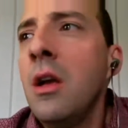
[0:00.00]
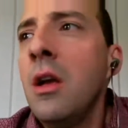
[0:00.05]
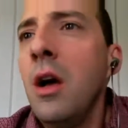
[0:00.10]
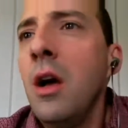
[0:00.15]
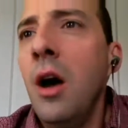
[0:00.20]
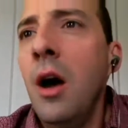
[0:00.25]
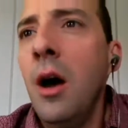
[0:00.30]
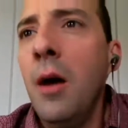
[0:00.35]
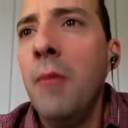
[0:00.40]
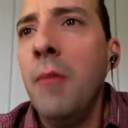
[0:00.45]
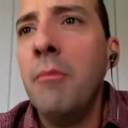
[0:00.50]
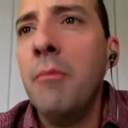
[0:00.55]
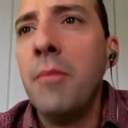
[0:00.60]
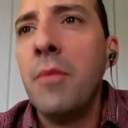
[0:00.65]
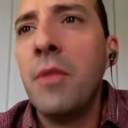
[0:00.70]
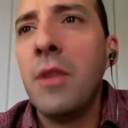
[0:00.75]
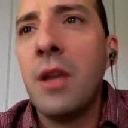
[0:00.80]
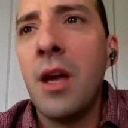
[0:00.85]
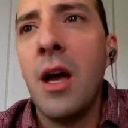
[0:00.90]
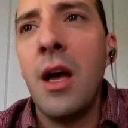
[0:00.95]
um,
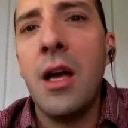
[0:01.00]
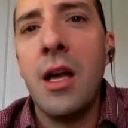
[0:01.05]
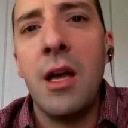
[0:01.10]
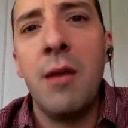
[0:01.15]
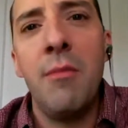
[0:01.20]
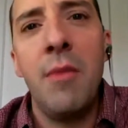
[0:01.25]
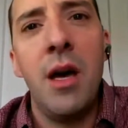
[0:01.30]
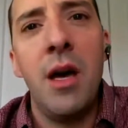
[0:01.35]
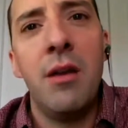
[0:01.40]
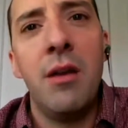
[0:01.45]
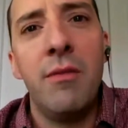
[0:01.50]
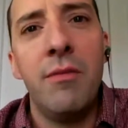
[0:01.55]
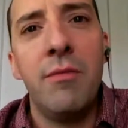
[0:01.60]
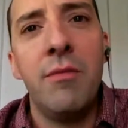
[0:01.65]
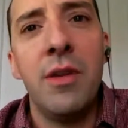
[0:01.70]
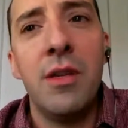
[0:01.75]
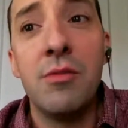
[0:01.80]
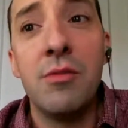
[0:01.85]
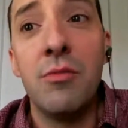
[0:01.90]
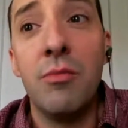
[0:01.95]
the guy come out of
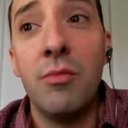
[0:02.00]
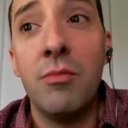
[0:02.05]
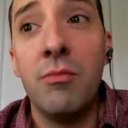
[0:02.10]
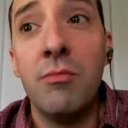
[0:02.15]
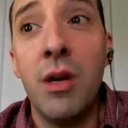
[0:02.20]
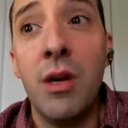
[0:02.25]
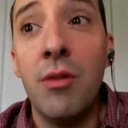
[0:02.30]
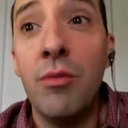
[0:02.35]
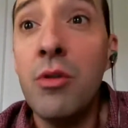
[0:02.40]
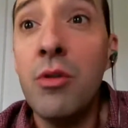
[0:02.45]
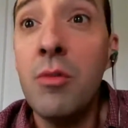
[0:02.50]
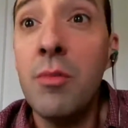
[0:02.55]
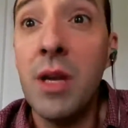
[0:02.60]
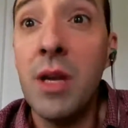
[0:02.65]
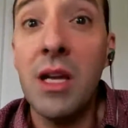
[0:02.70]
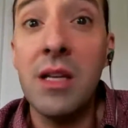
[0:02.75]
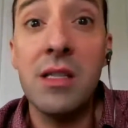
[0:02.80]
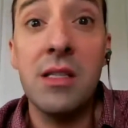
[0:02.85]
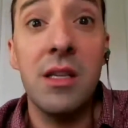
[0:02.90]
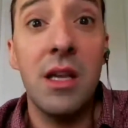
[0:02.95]
his my room, and
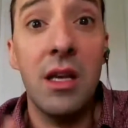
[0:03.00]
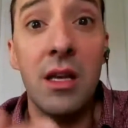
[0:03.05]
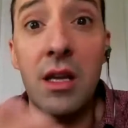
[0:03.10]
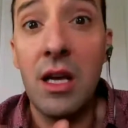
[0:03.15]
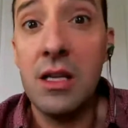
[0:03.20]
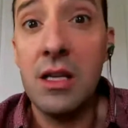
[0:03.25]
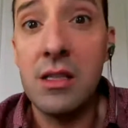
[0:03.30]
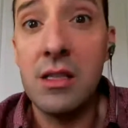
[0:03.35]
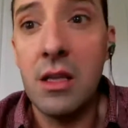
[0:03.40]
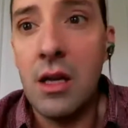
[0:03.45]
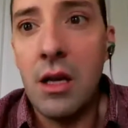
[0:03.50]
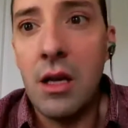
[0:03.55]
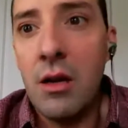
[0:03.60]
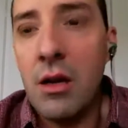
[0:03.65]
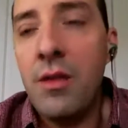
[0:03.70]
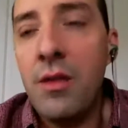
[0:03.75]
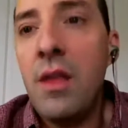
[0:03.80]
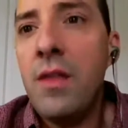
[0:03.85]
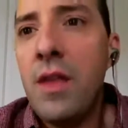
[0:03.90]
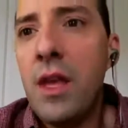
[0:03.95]
I said, I said,
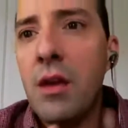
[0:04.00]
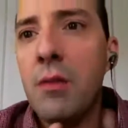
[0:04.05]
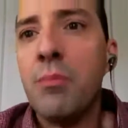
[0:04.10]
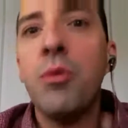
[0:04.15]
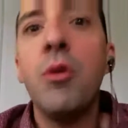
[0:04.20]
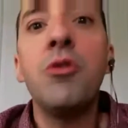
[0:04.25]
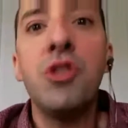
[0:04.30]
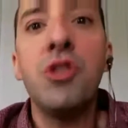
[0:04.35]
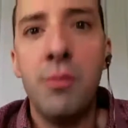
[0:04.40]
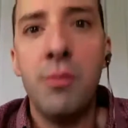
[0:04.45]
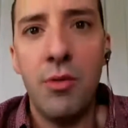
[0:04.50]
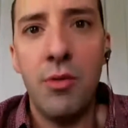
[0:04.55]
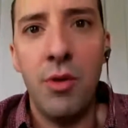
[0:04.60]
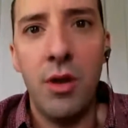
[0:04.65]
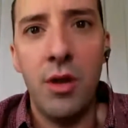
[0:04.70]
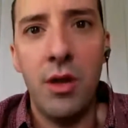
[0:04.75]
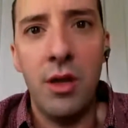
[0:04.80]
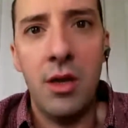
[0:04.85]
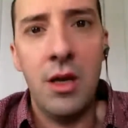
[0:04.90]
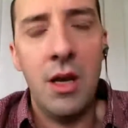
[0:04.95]
and then they approached me
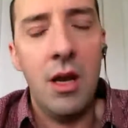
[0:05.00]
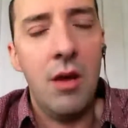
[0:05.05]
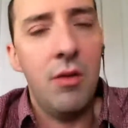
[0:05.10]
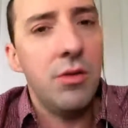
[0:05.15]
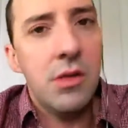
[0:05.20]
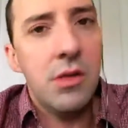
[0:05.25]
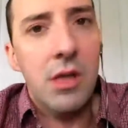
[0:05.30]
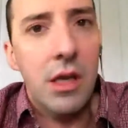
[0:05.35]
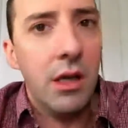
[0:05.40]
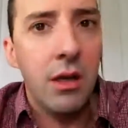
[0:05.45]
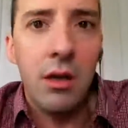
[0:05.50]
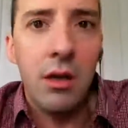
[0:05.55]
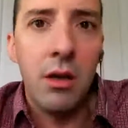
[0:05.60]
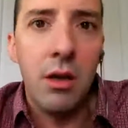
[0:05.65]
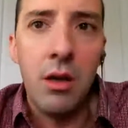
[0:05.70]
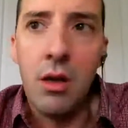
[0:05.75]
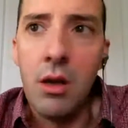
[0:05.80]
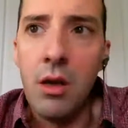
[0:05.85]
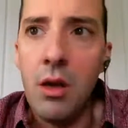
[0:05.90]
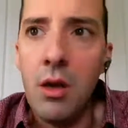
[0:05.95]
with it, and I was like,
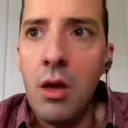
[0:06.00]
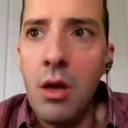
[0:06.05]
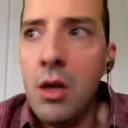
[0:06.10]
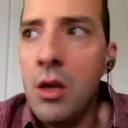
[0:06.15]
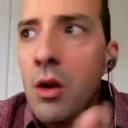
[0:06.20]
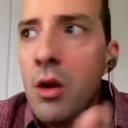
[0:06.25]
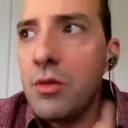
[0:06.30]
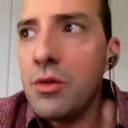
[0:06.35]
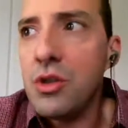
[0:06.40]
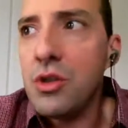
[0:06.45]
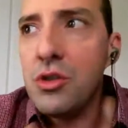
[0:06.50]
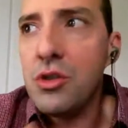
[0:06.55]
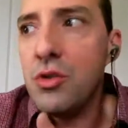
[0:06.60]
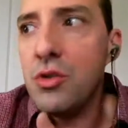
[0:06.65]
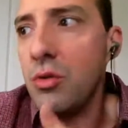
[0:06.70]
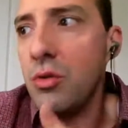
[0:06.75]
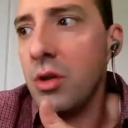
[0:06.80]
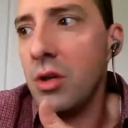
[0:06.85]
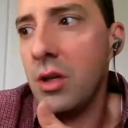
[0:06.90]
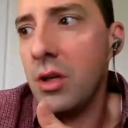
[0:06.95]
no, he was just
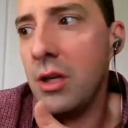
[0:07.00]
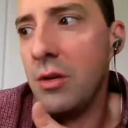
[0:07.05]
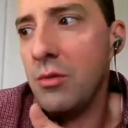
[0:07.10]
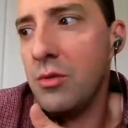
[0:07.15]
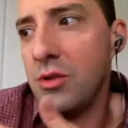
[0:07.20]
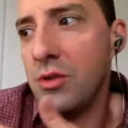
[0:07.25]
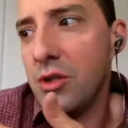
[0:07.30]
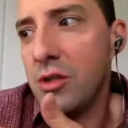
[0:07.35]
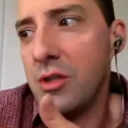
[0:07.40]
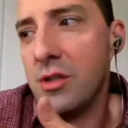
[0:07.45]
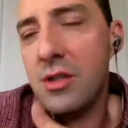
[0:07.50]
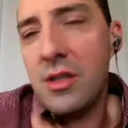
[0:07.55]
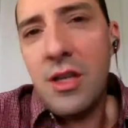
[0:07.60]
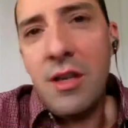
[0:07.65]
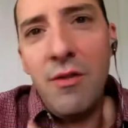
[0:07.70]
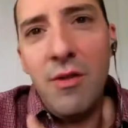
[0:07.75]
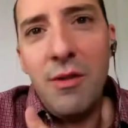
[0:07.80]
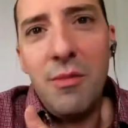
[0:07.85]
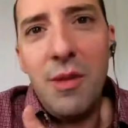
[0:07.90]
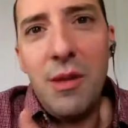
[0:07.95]
doing. He was just
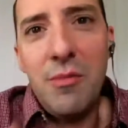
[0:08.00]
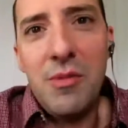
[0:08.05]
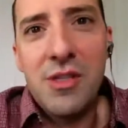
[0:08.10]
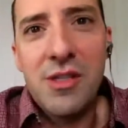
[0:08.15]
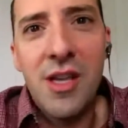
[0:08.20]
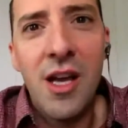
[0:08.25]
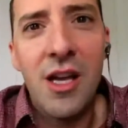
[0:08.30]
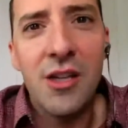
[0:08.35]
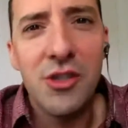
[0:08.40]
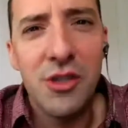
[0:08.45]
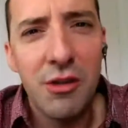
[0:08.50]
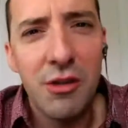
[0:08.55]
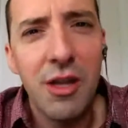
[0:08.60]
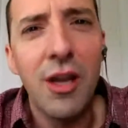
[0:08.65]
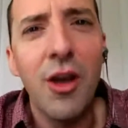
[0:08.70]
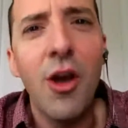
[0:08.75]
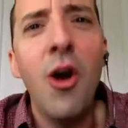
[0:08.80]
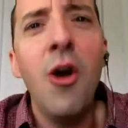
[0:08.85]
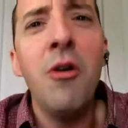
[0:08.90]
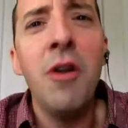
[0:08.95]
giving me a massage, and they're
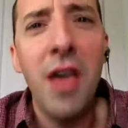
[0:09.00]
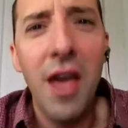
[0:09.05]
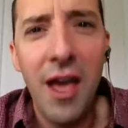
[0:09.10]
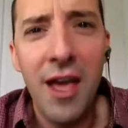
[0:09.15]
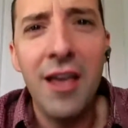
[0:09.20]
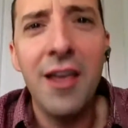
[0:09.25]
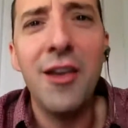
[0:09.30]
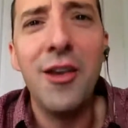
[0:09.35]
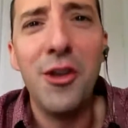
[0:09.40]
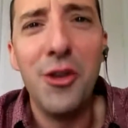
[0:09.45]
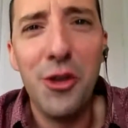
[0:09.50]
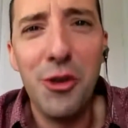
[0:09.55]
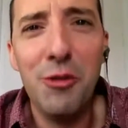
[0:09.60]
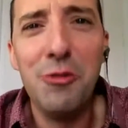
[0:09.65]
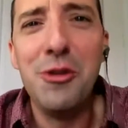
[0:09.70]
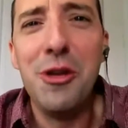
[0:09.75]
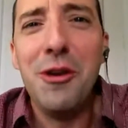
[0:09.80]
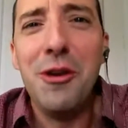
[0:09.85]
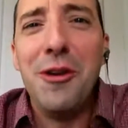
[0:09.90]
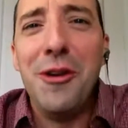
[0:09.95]
like, "Okay, you
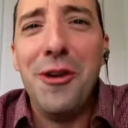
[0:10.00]
do,